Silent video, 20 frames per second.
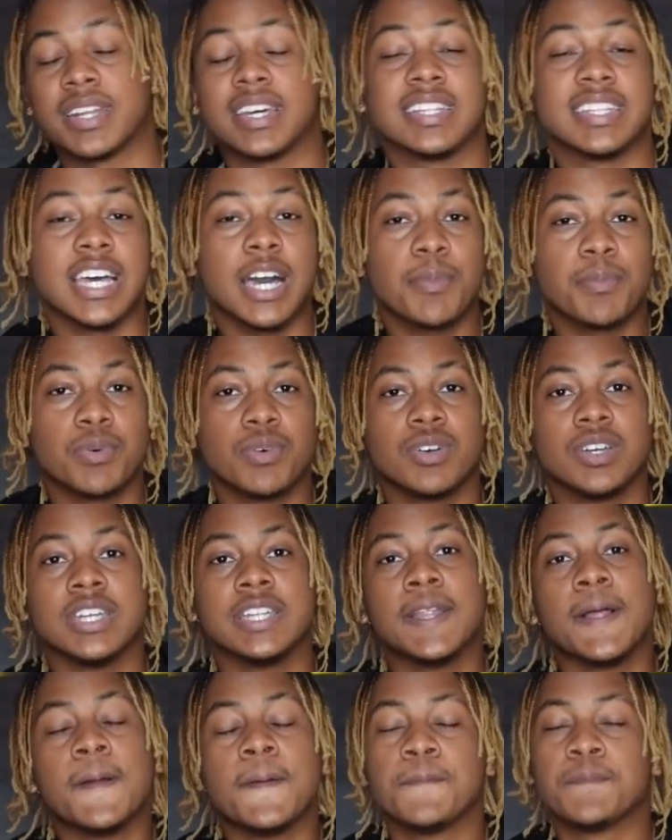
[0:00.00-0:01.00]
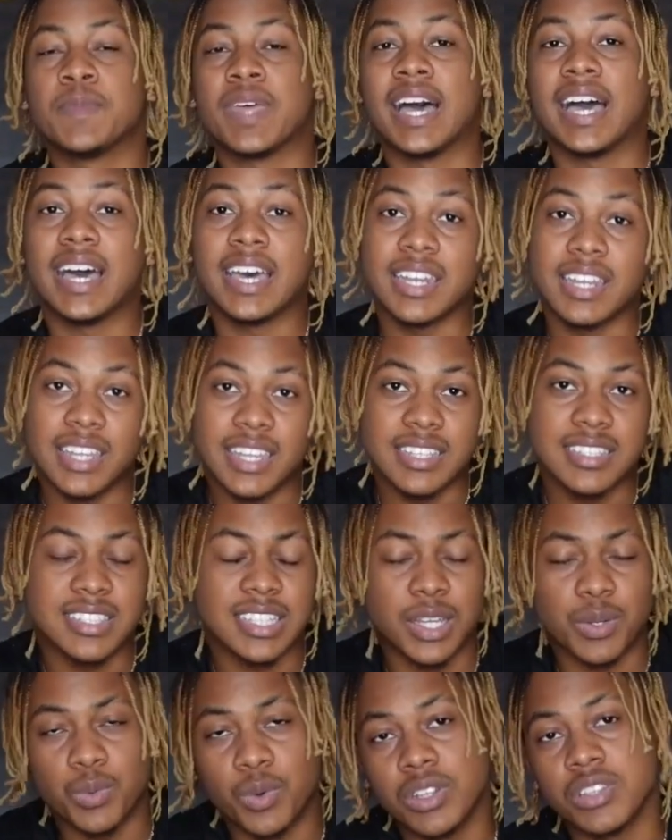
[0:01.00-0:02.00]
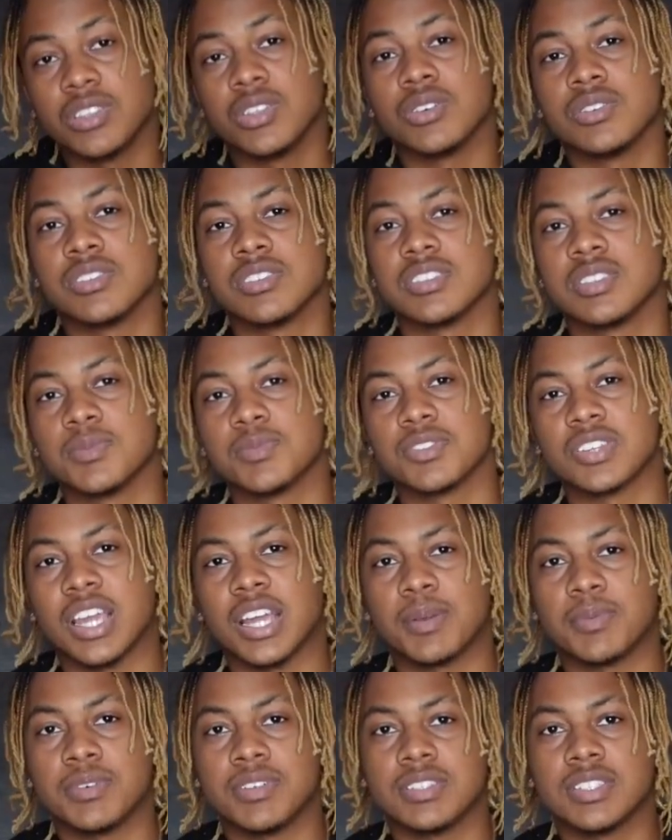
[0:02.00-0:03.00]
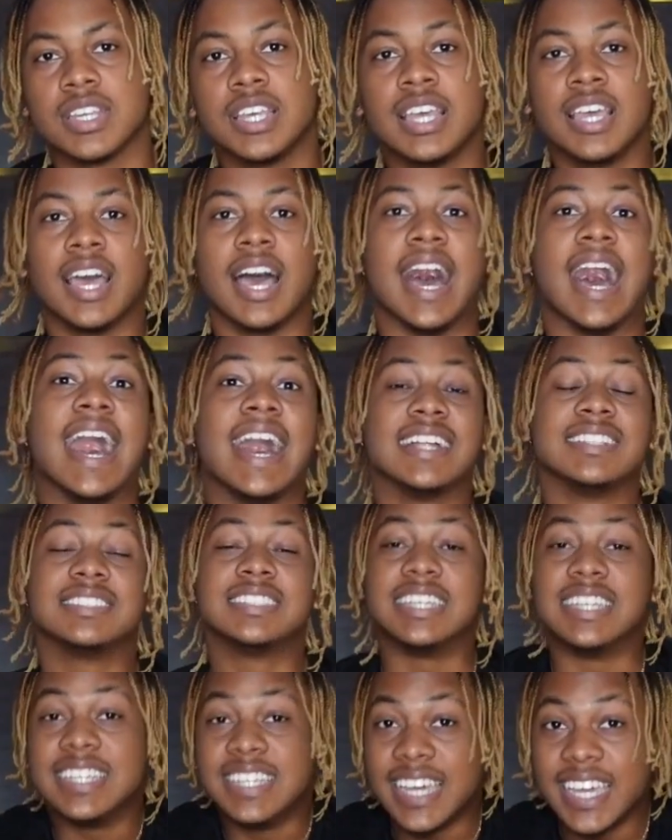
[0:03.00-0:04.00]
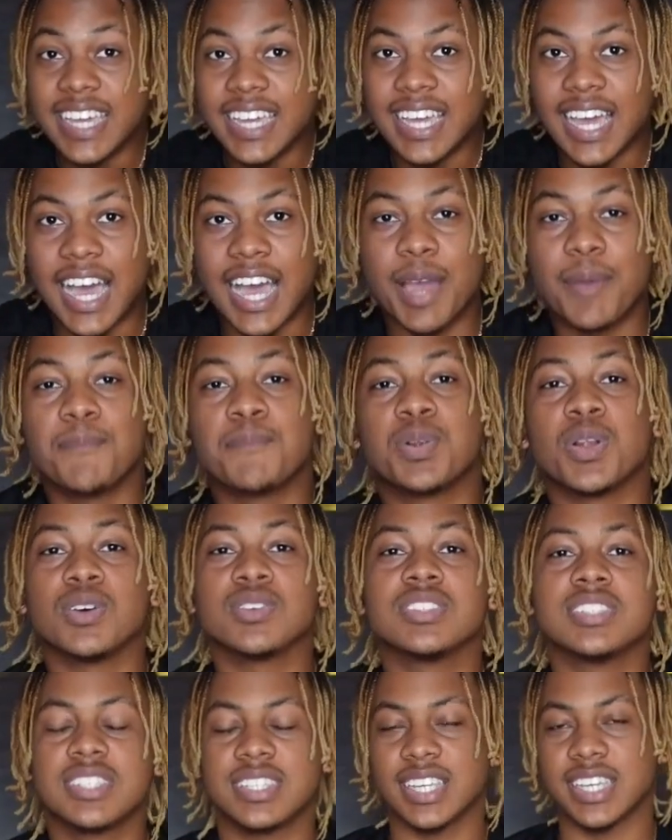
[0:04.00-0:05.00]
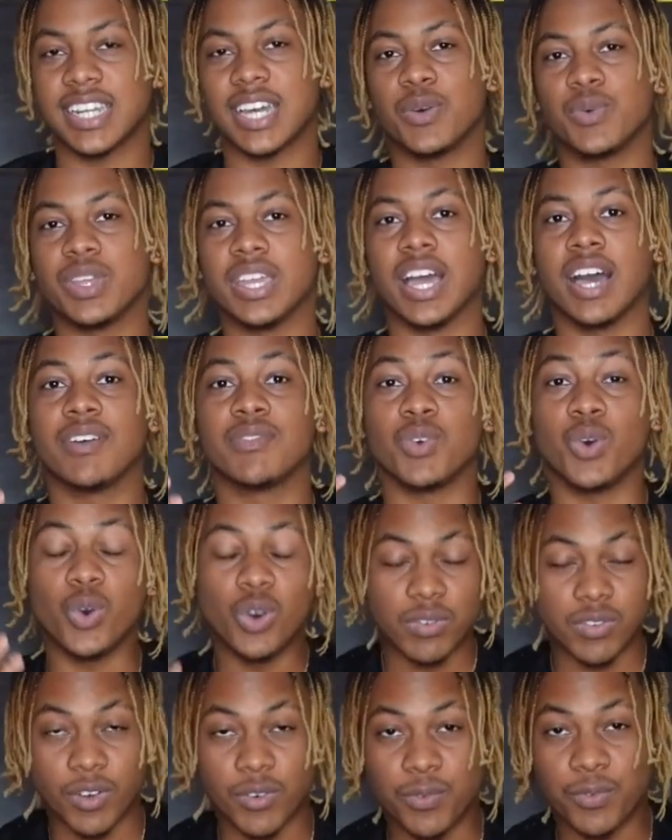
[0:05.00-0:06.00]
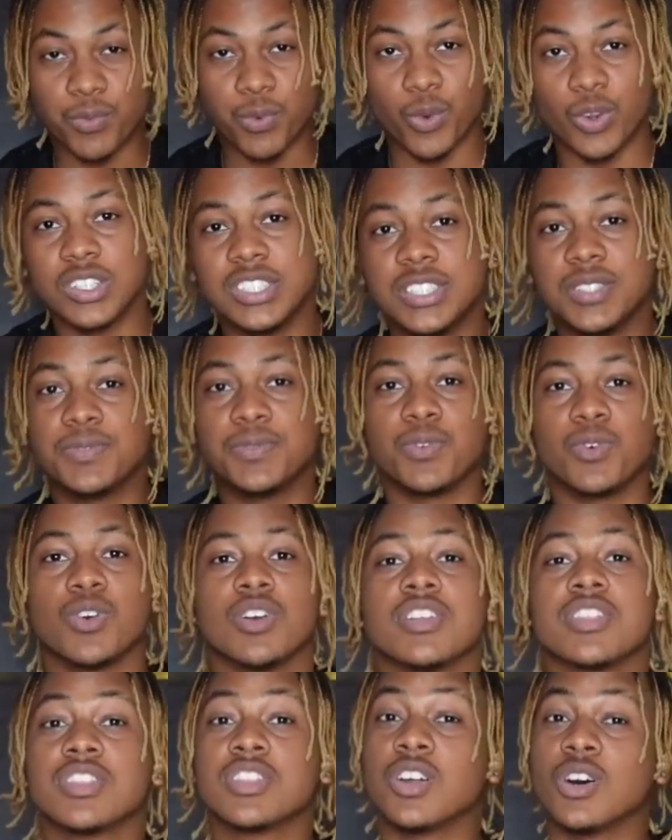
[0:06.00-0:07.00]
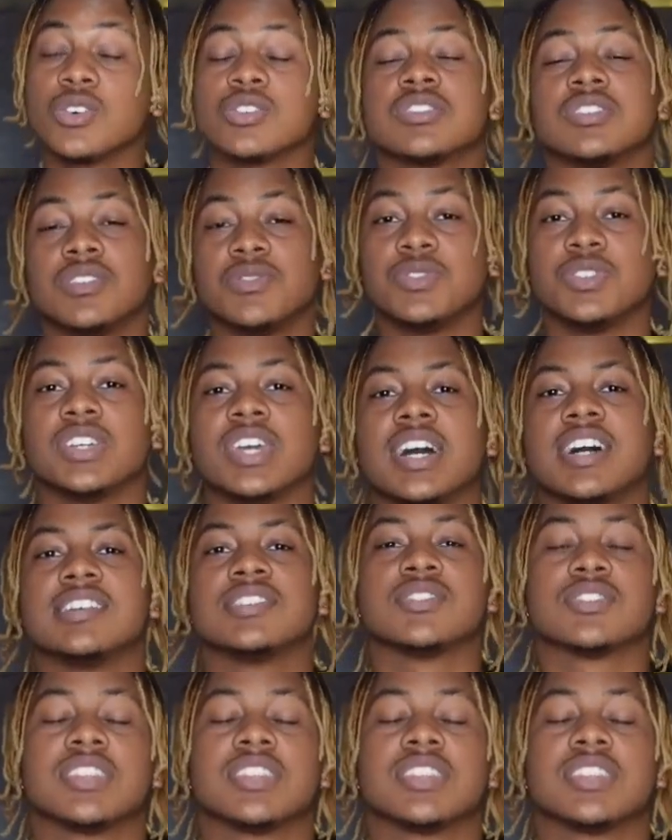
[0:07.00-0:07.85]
And at that point, I had less than 1,000 subscribers. And today, I'm proud to say that we have over 44,000 of you guys.